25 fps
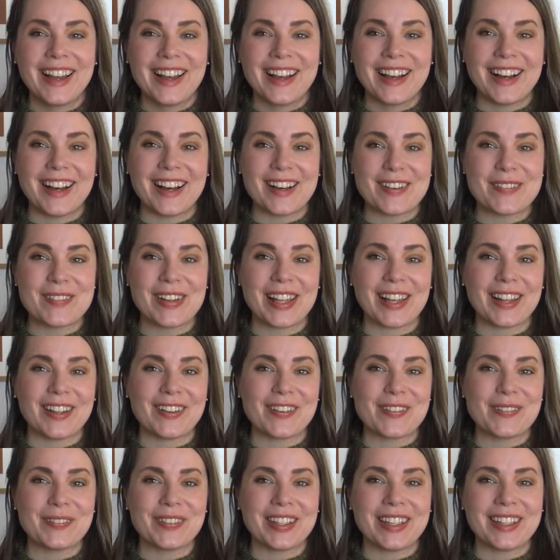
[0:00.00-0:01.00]

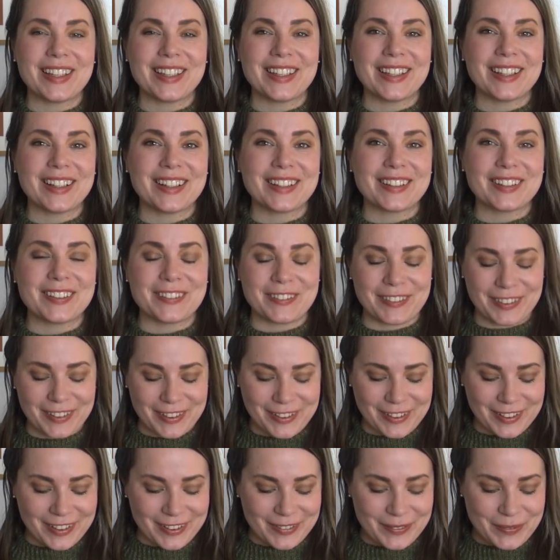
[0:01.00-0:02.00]
below me on the
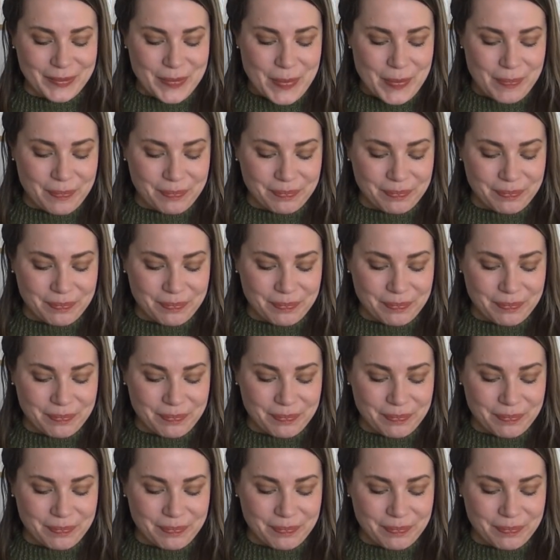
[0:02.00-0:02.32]
floor,